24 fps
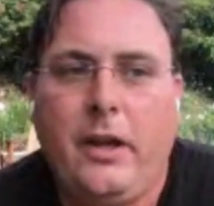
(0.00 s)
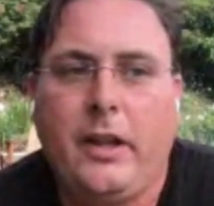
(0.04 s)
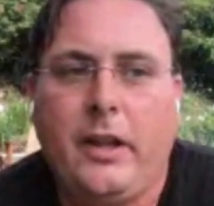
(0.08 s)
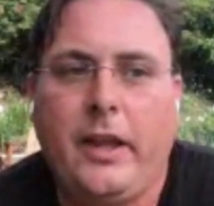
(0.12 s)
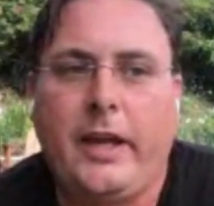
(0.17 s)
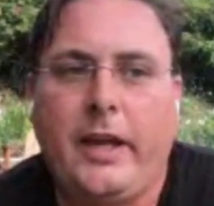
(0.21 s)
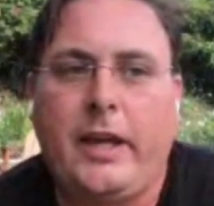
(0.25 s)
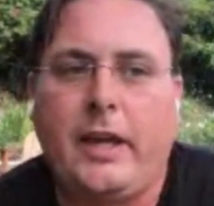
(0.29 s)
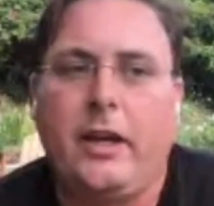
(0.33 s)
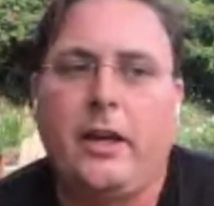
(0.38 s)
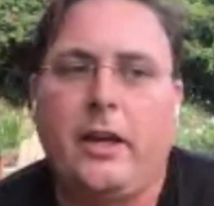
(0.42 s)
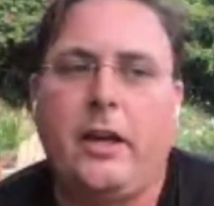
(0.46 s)

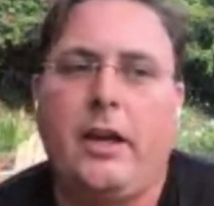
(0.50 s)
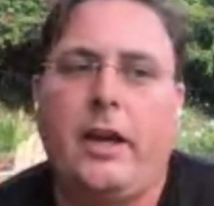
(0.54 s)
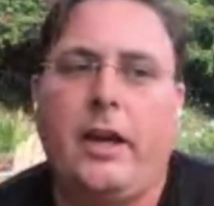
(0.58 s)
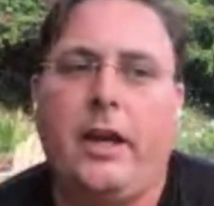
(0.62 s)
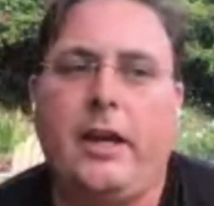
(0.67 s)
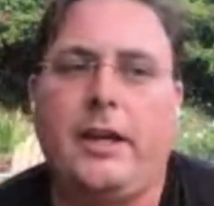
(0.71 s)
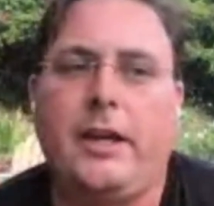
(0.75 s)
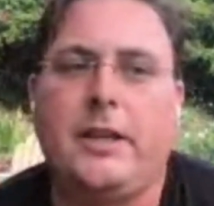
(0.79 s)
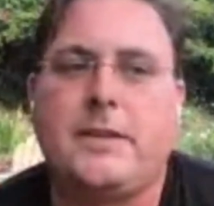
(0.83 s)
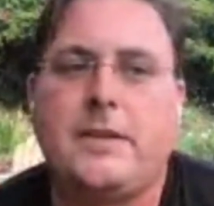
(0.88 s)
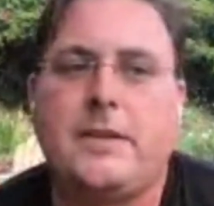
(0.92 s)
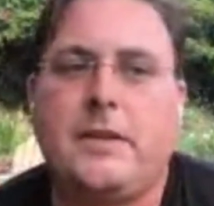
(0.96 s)
Like
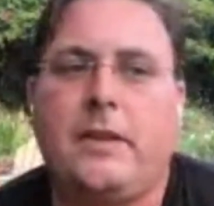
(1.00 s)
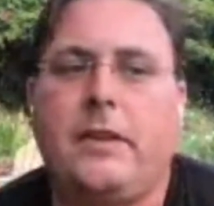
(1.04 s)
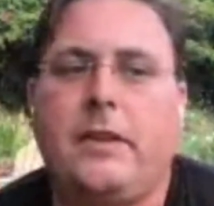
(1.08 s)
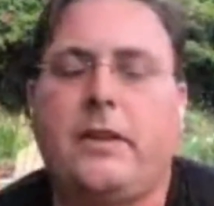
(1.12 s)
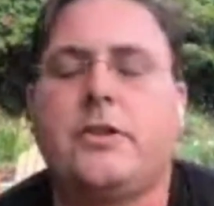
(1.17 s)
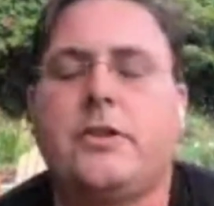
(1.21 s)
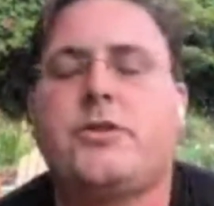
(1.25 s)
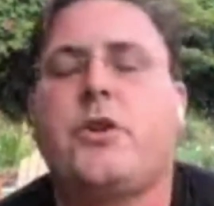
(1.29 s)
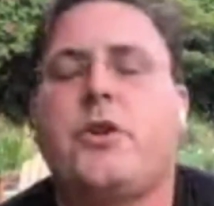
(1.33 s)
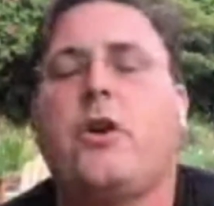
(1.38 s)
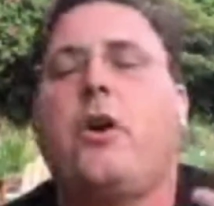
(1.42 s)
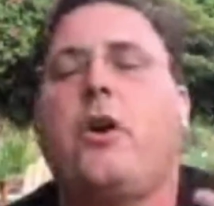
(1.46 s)

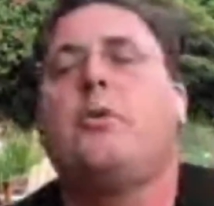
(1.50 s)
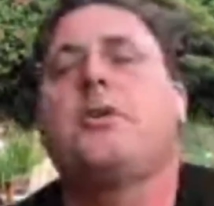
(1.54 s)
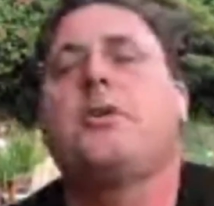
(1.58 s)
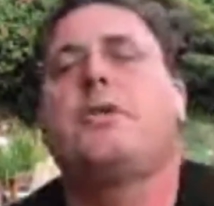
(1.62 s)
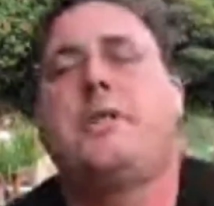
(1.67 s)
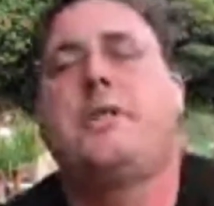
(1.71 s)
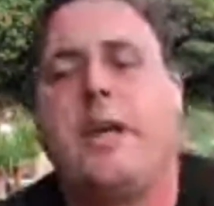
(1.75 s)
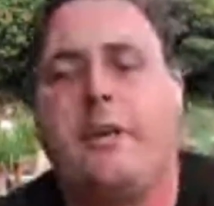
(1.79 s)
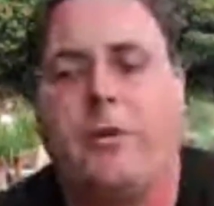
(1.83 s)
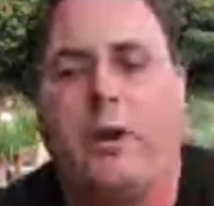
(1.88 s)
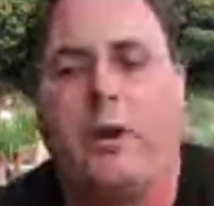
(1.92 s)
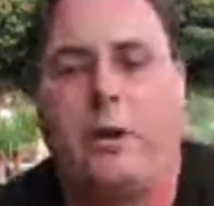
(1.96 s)
there's almost
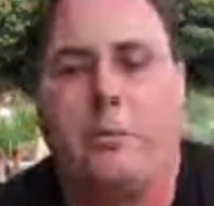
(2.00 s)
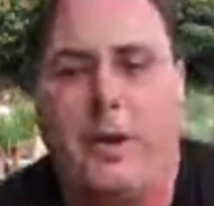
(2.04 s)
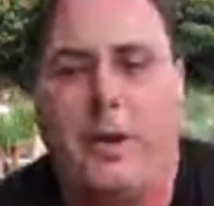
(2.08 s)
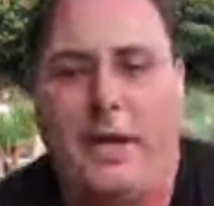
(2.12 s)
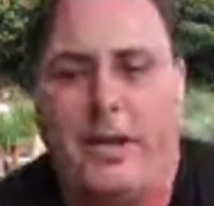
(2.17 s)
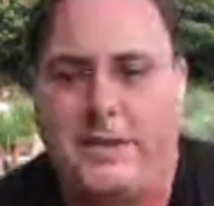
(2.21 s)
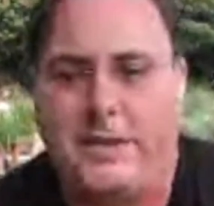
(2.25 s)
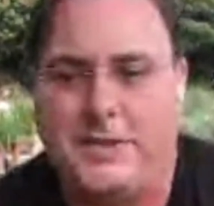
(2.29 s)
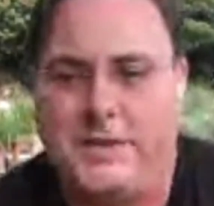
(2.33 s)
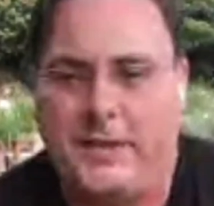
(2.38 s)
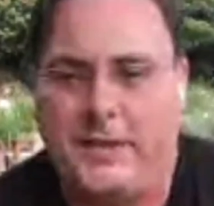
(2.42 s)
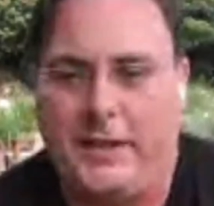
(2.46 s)
never a
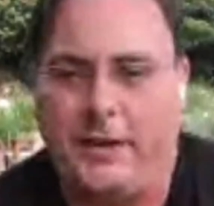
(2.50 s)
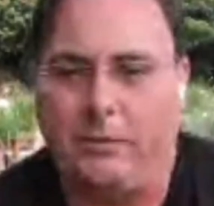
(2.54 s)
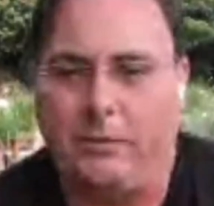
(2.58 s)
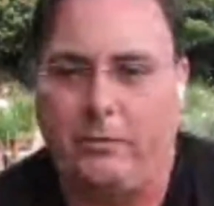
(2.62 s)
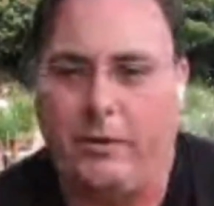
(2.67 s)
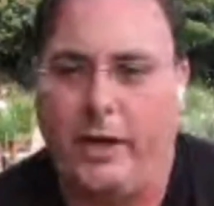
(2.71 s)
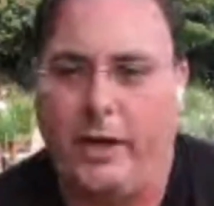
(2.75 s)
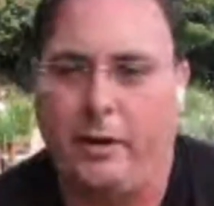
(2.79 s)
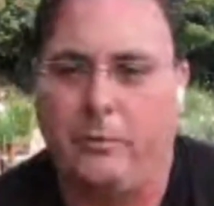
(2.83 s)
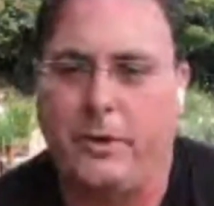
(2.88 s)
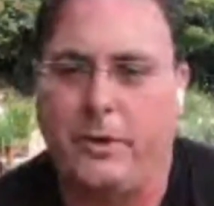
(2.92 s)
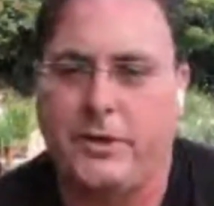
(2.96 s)
panacea,
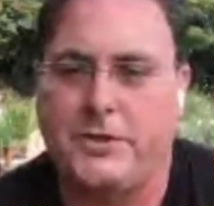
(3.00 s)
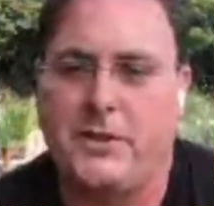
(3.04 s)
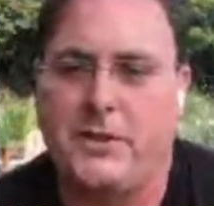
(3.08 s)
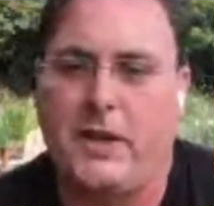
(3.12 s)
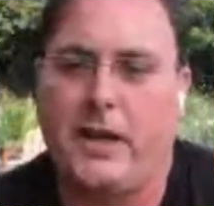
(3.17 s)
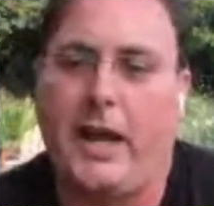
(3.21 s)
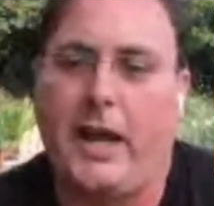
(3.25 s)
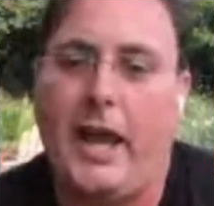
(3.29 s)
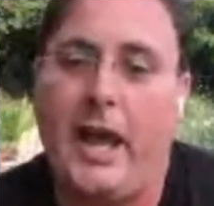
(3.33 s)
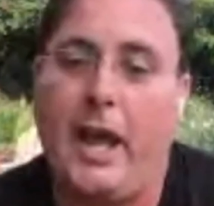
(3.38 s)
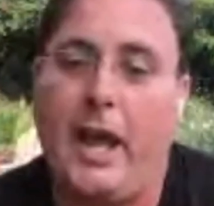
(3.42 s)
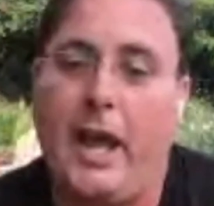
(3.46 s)
right? Where it's
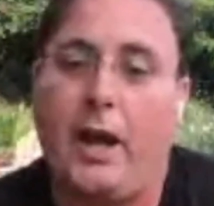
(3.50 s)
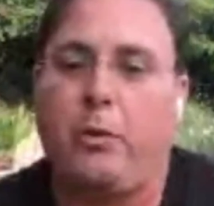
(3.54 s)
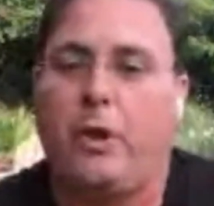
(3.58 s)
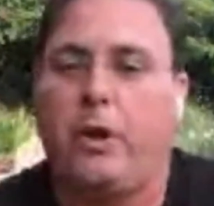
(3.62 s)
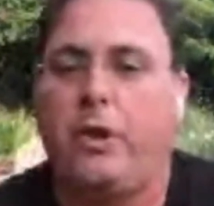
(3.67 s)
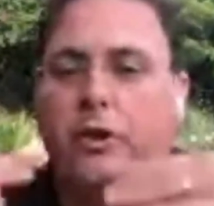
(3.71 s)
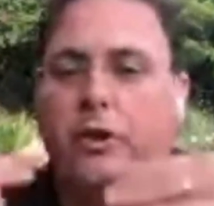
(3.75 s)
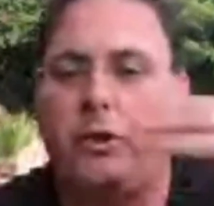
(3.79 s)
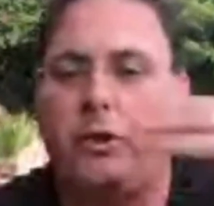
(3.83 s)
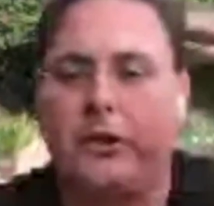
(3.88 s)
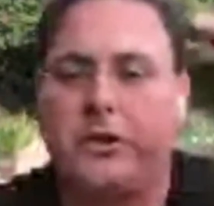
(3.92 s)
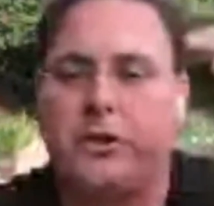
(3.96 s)
like, hey, we're going
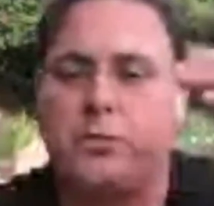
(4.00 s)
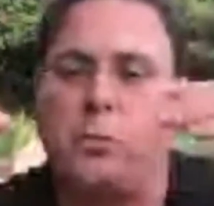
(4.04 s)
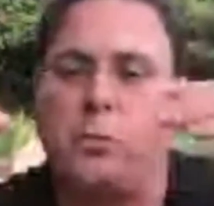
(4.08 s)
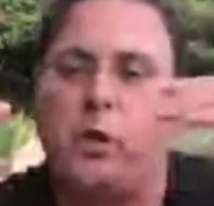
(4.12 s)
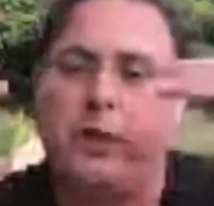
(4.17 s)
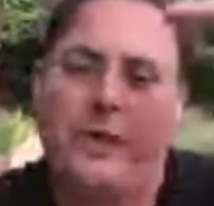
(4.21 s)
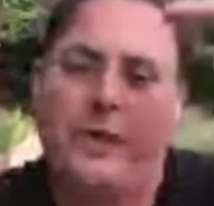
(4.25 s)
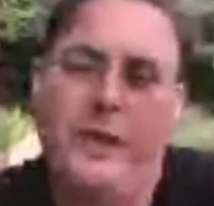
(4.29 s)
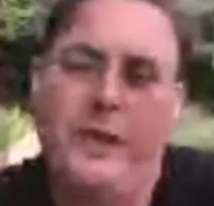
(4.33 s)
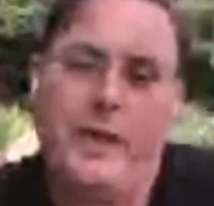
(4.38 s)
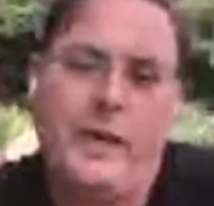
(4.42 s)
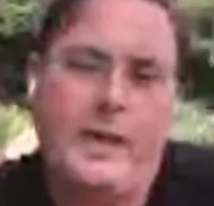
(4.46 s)
to do this
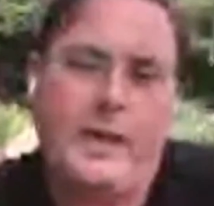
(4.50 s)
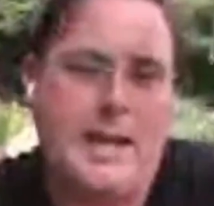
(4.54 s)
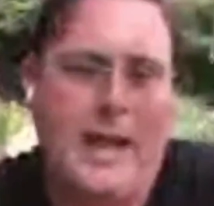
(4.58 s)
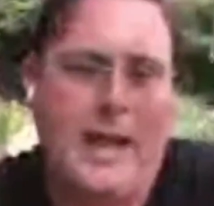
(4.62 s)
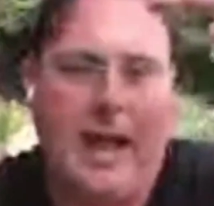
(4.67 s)
one thing and